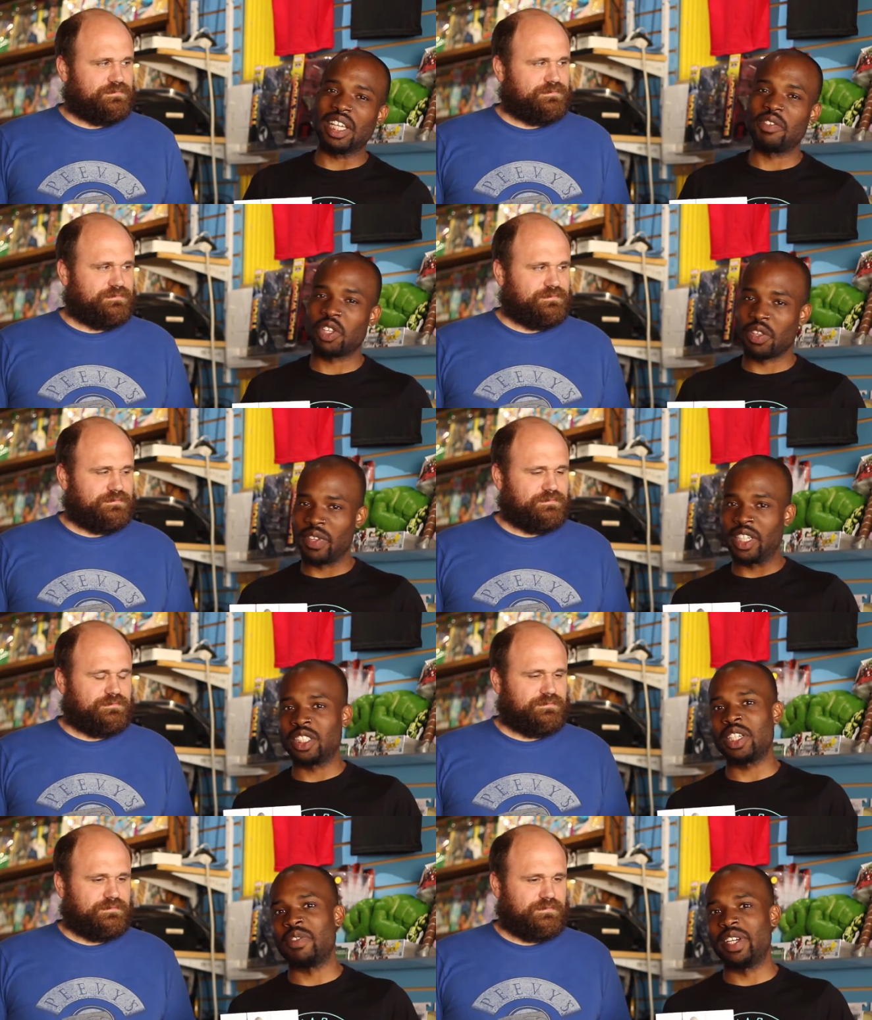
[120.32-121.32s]
Speaker 1: seventh of an
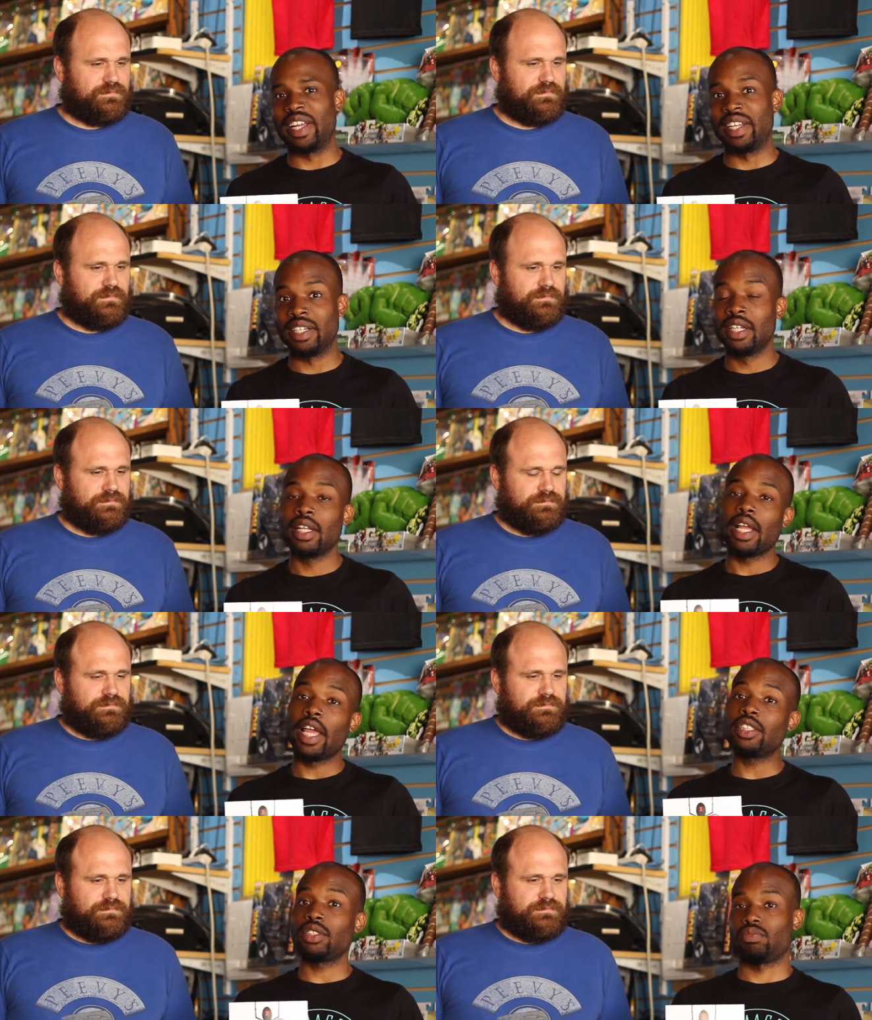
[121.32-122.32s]
inch every day.
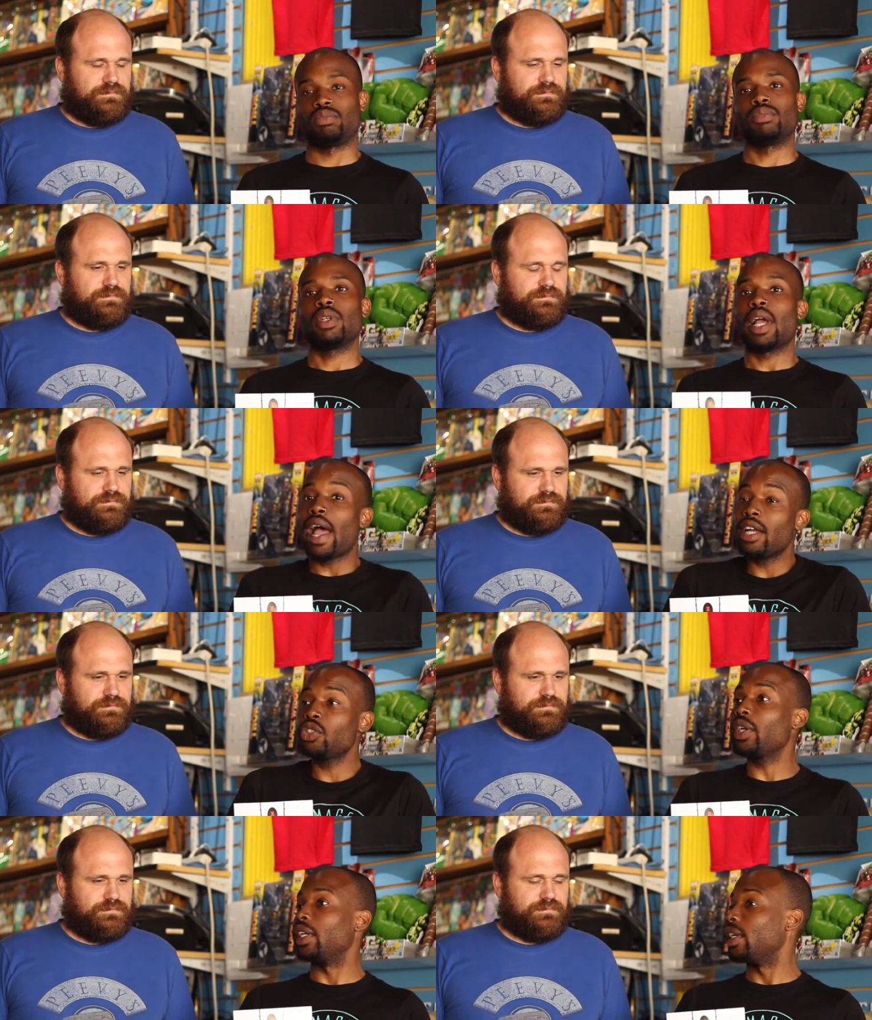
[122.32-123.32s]
It's I
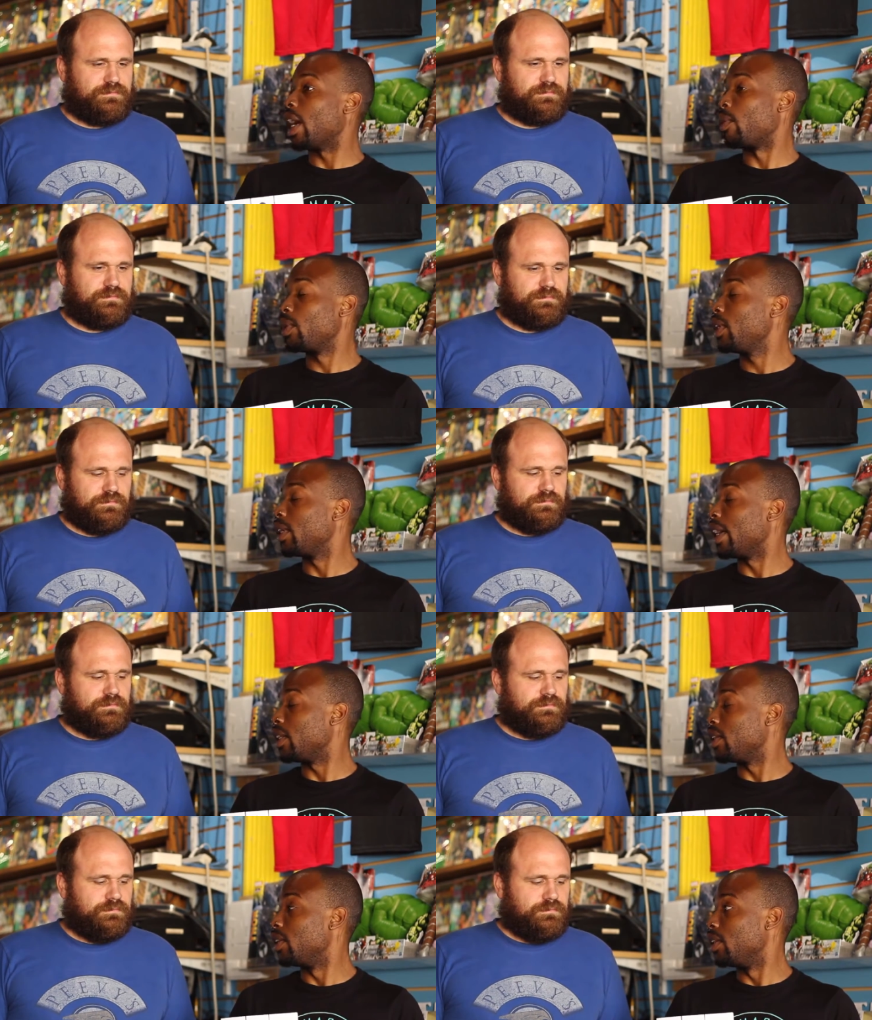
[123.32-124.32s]
enjoyed it. I really
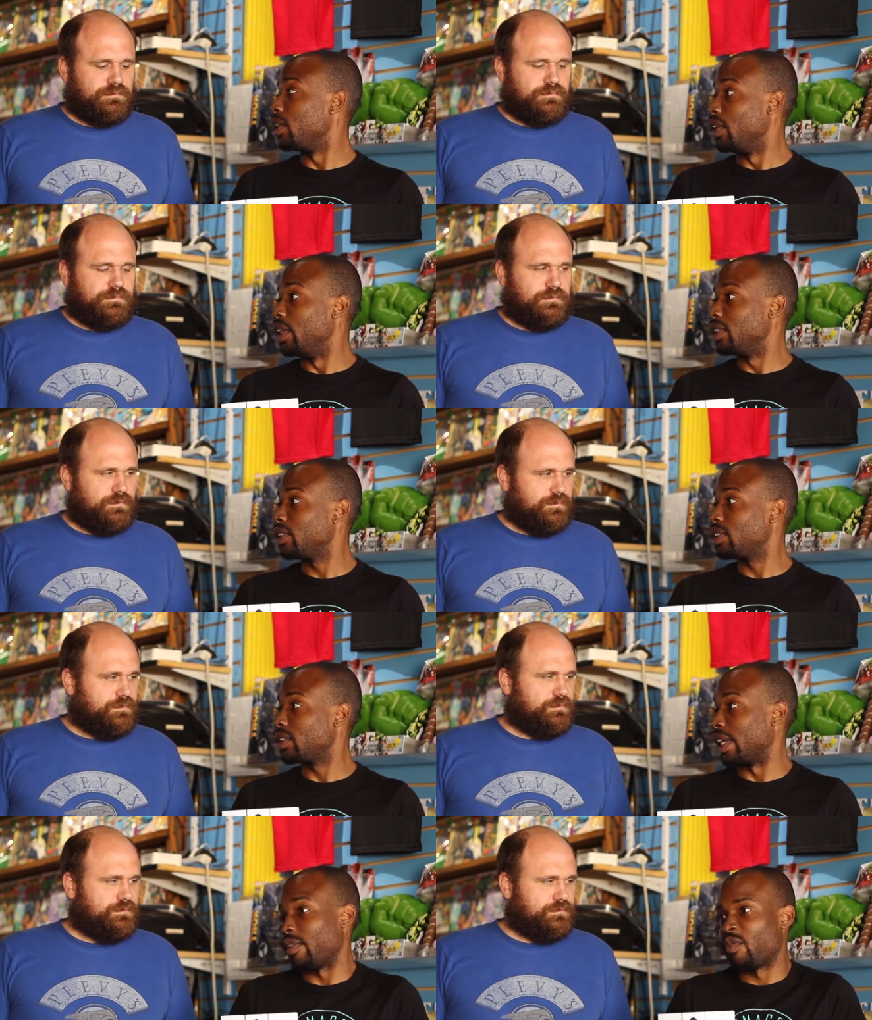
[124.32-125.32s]
like this
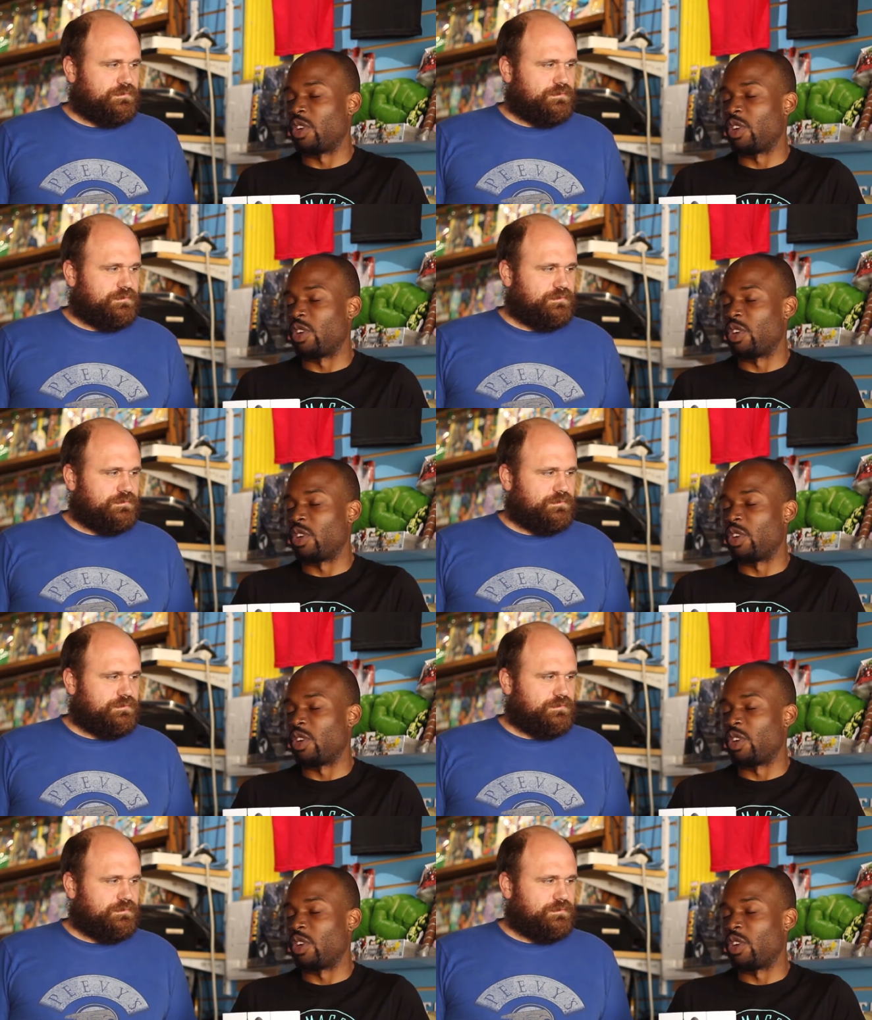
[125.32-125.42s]
like